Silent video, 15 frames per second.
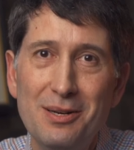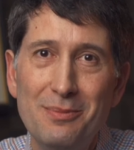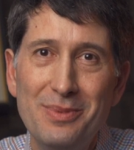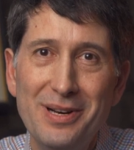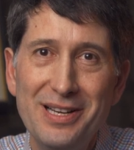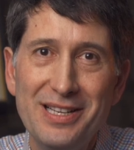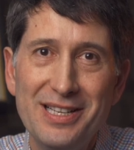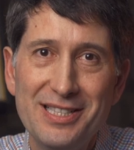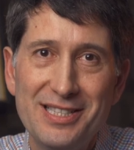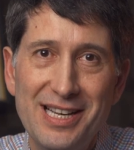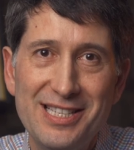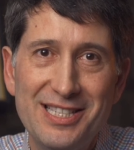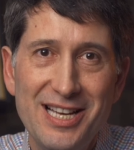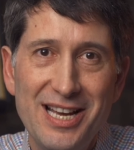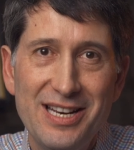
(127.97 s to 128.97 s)
but as I
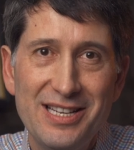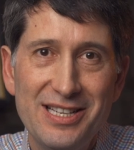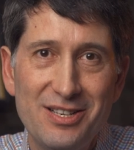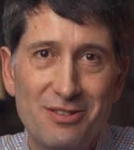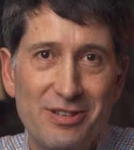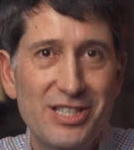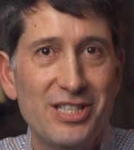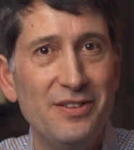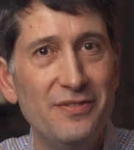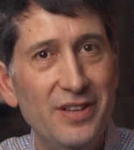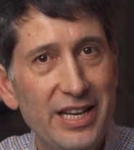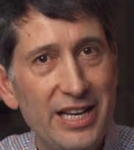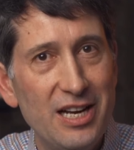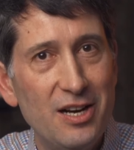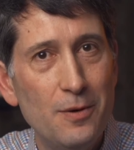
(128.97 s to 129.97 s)
said in a recent
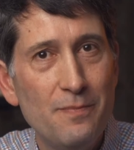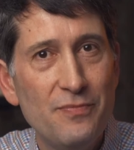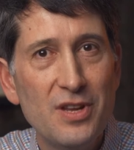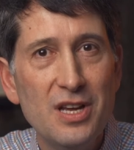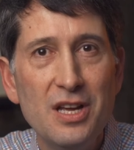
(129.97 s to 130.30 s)
video,